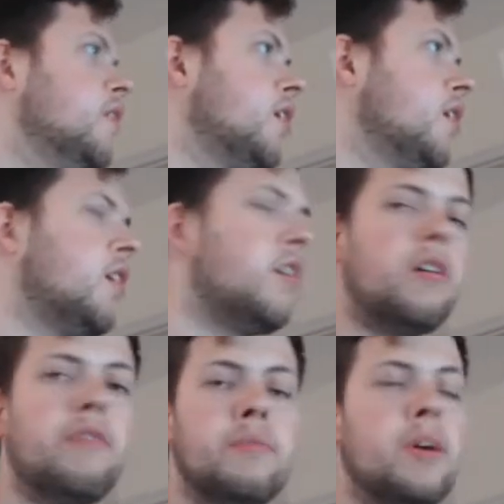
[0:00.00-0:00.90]
uh,
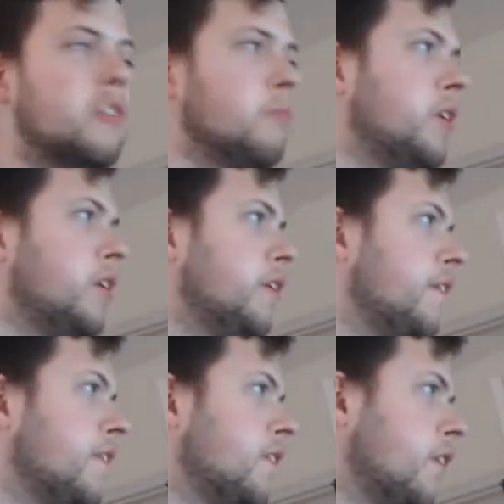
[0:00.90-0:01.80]
of the master window.
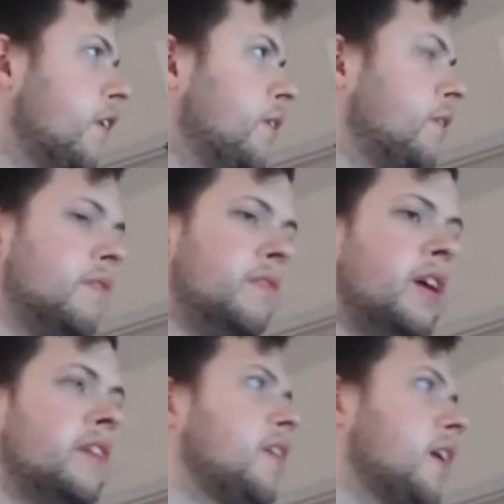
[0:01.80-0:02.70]
So
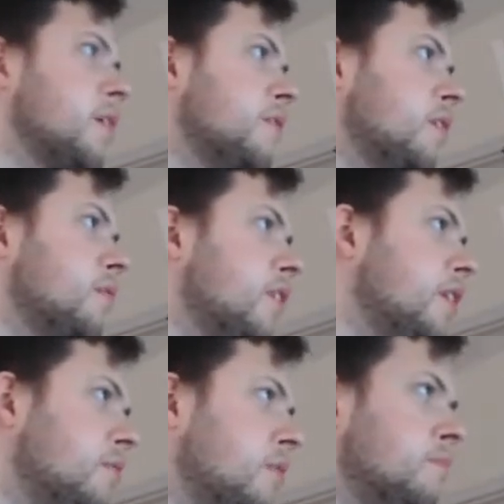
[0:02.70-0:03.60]
that's exactly what we've done with
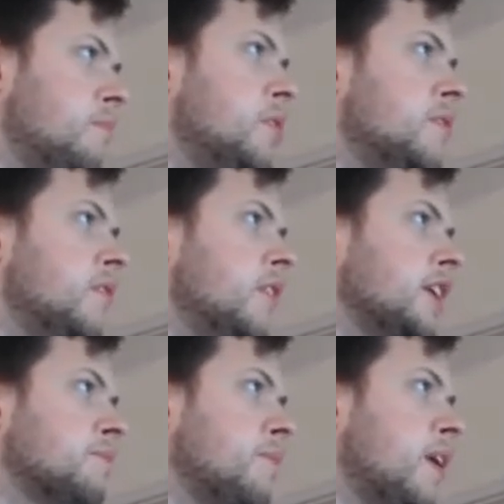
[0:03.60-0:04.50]
this. We've used
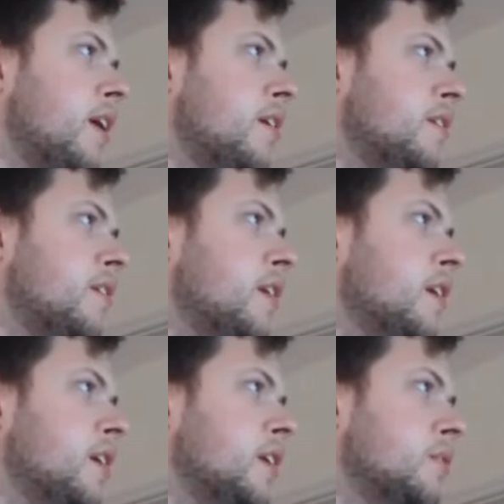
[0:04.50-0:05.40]
expand
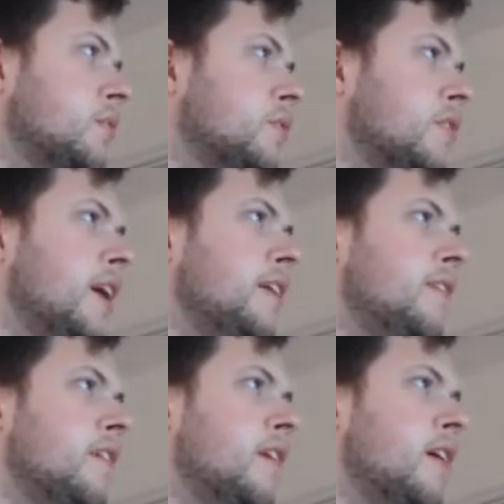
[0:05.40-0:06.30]
equals
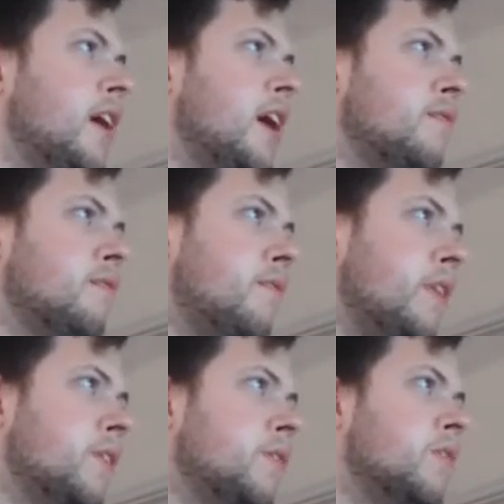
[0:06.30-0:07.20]
yes and
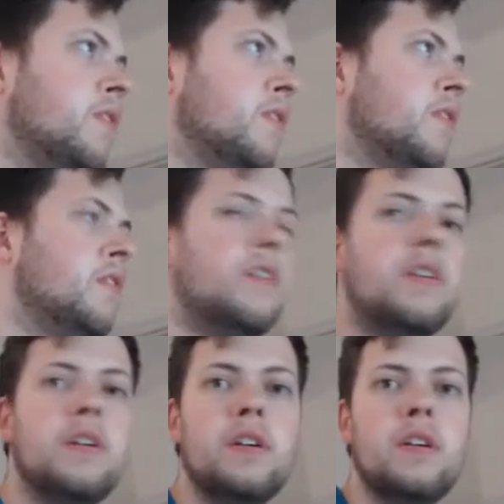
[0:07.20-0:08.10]
fill
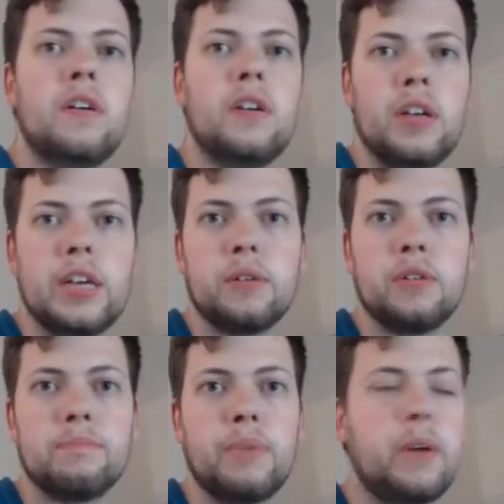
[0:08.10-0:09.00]

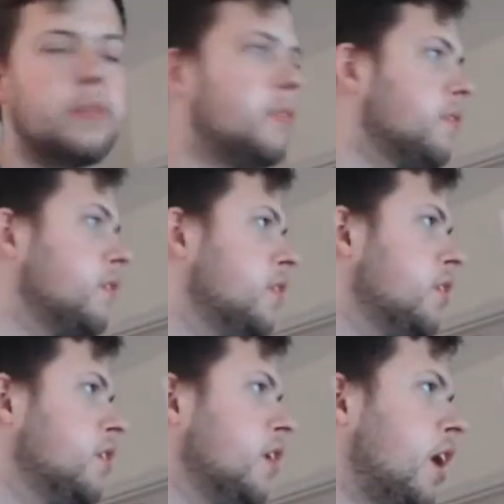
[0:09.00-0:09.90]
equals both,
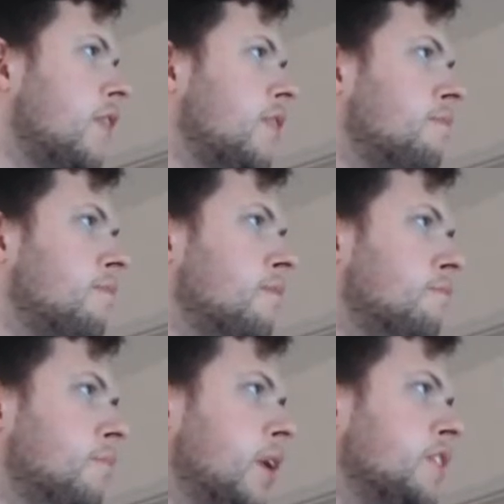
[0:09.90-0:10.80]
and
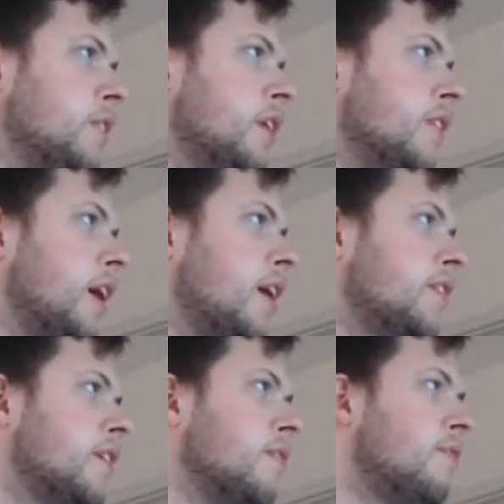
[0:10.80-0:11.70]
by doing that
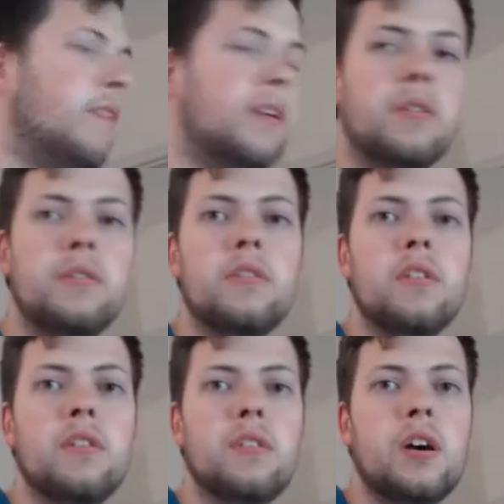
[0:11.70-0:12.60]
it fills
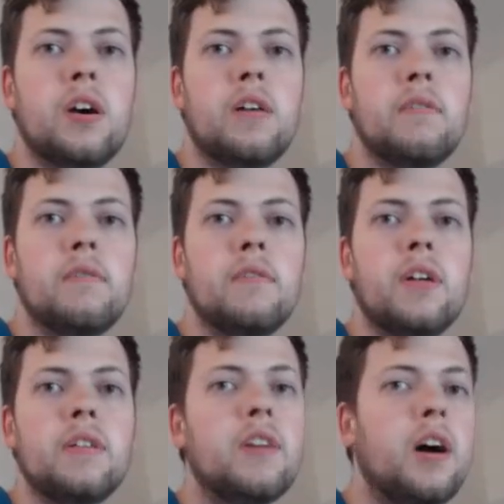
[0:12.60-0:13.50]
the
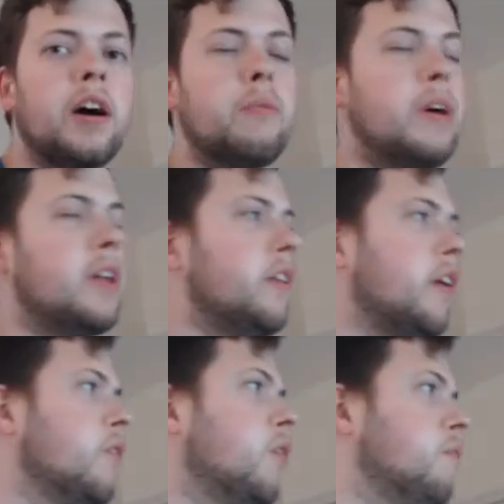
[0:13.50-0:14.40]
entire
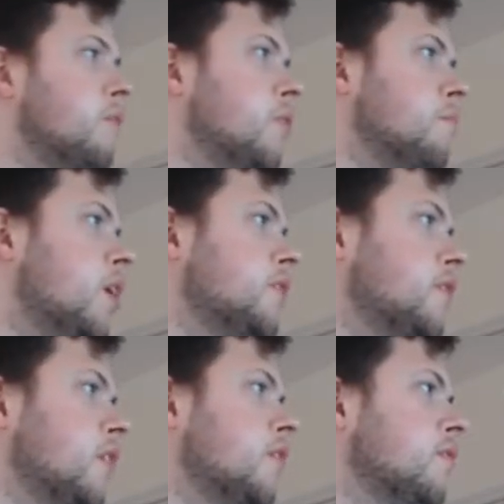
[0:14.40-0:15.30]
window of the master